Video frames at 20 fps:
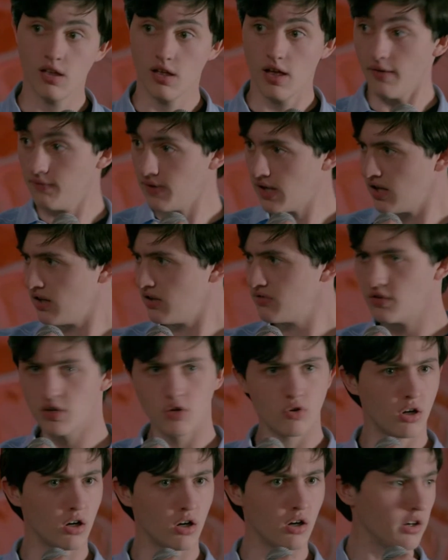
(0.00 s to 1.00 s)
Have any of
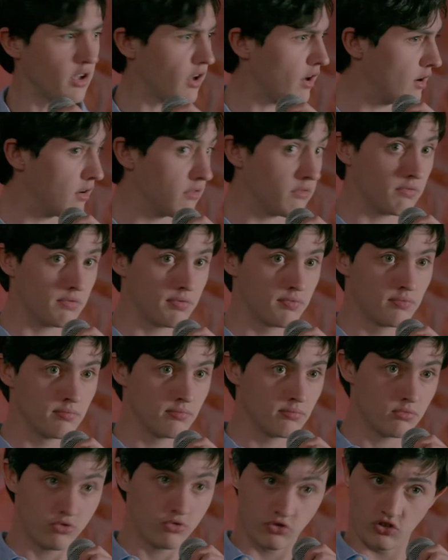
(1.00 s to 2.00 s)
you heard of
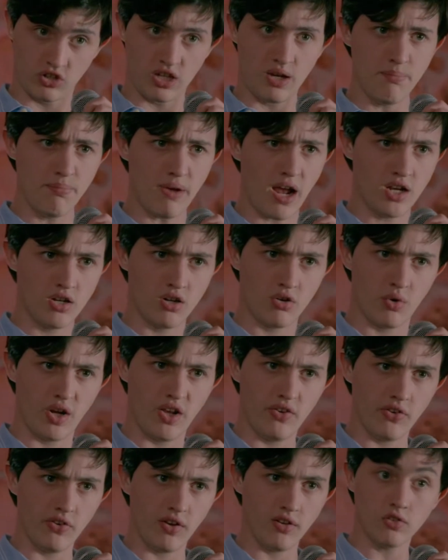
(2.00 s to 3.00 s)
sleep
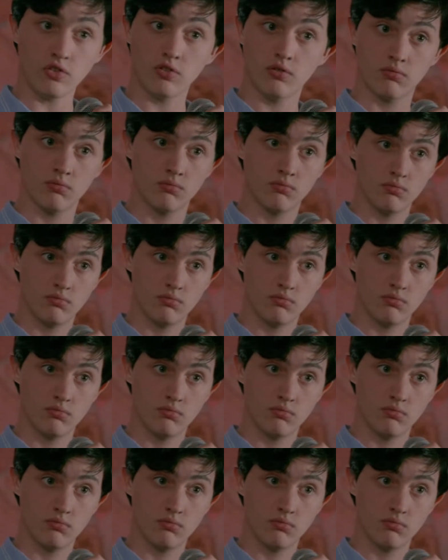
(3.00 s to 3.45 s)
enuresis?